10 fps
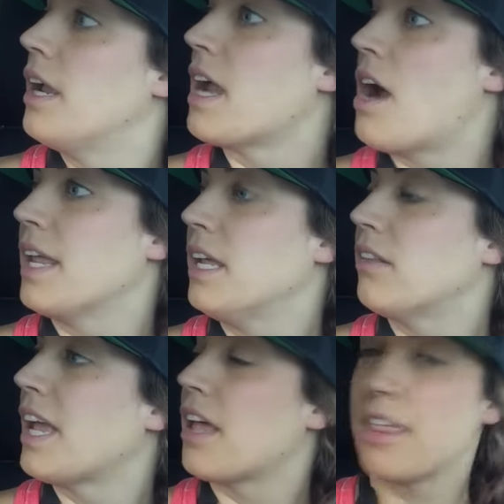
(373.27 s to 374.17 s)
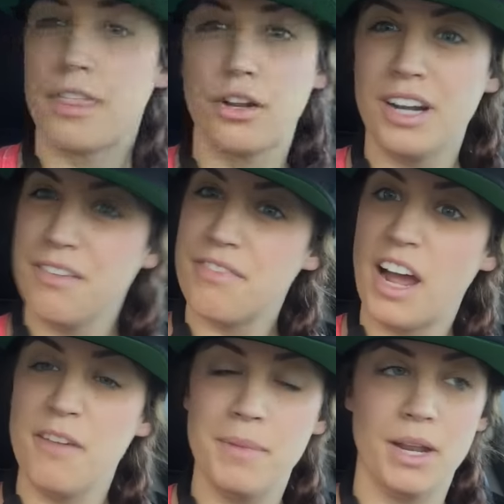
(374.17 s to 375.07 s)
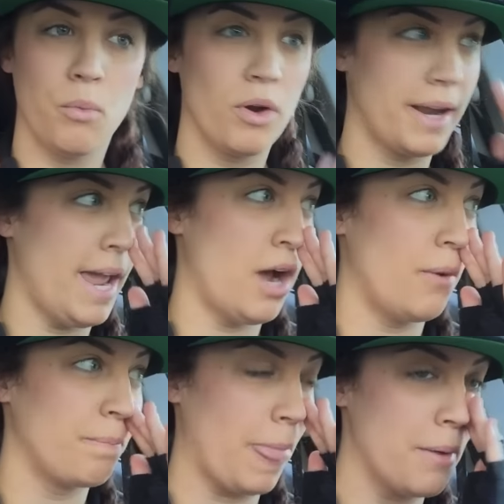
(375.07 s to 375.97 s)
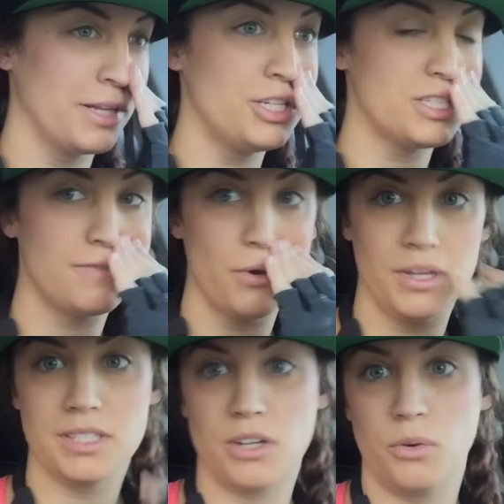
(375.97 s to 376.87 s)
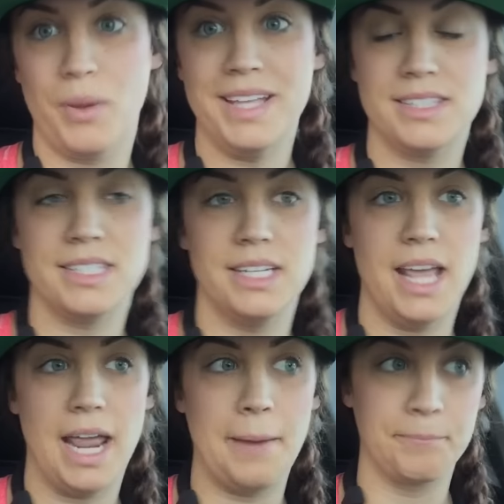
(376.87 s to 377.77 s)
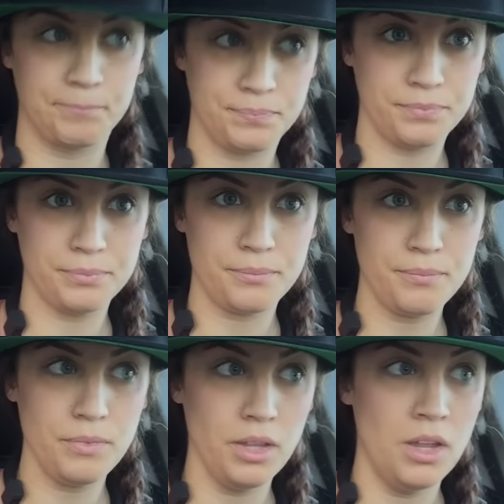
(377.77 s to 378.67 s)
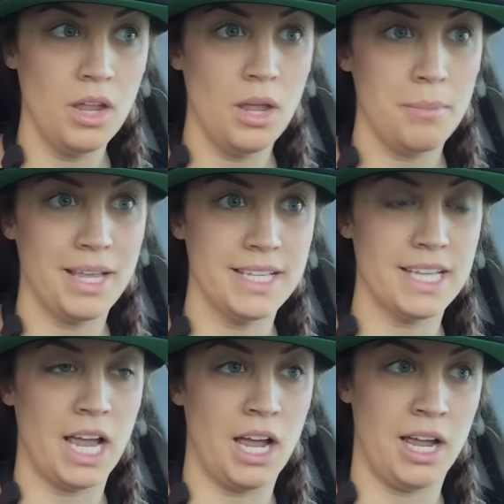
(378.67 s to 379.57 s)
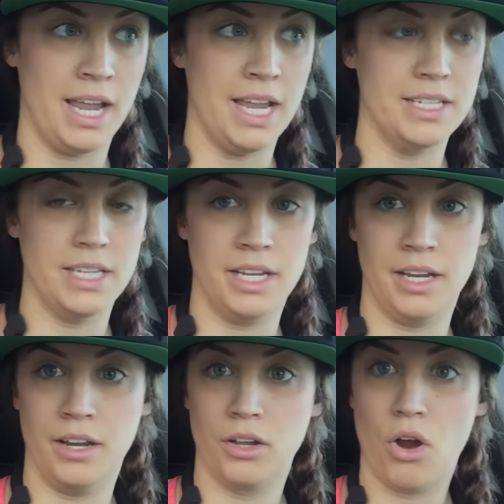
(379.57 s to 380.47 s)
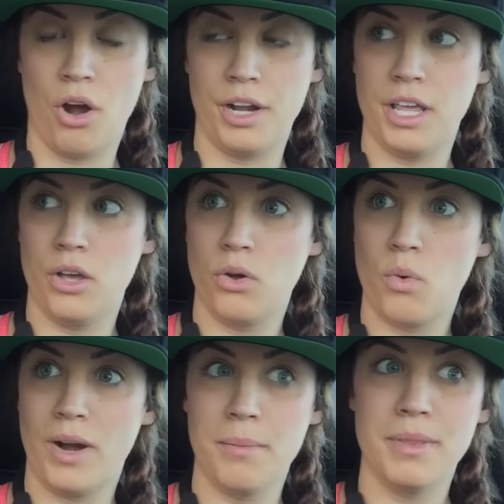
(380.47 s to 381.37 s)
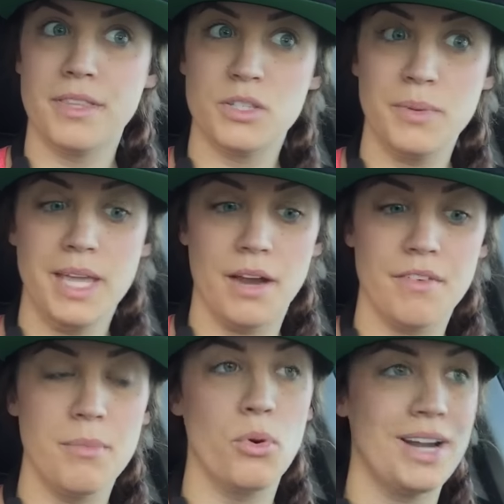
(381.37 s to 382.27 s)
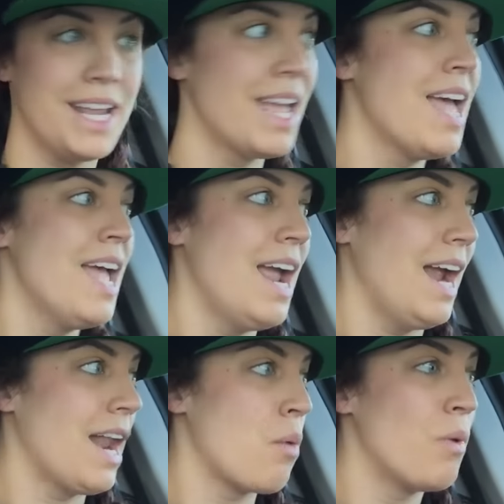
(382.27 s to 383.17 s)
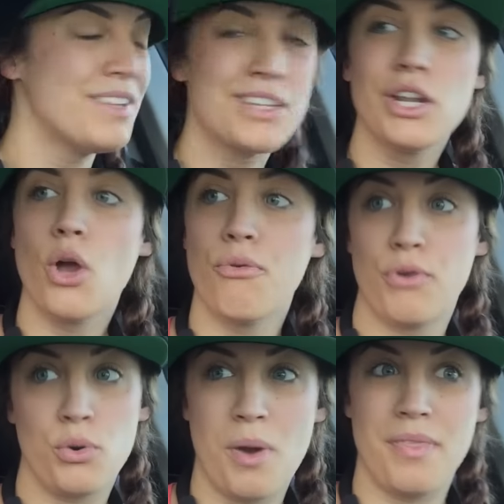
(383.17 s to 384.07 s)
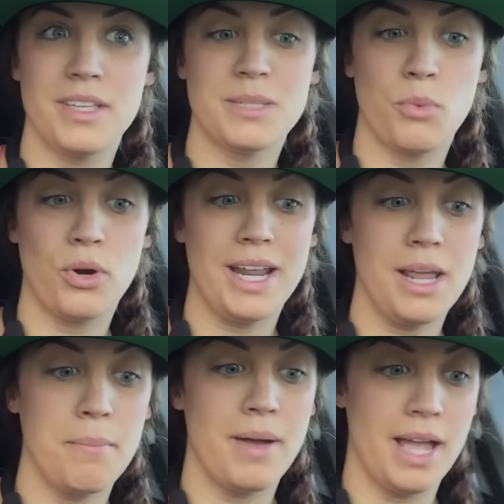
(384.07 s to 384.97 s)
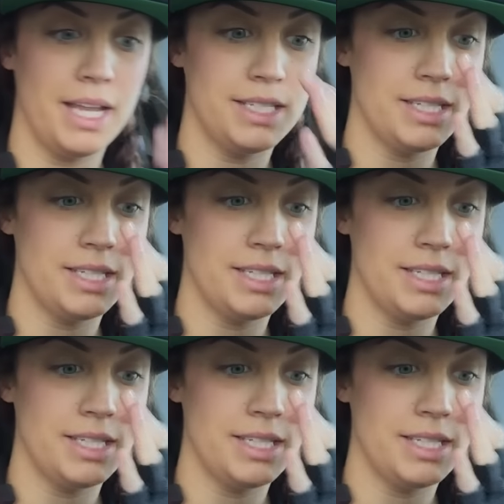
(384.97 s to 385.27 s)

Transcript: I got in like a 35 minute workout. I really just focused on weights today because I did cardio quite a bit this week every morning. And I was gonna go for a run this morning, but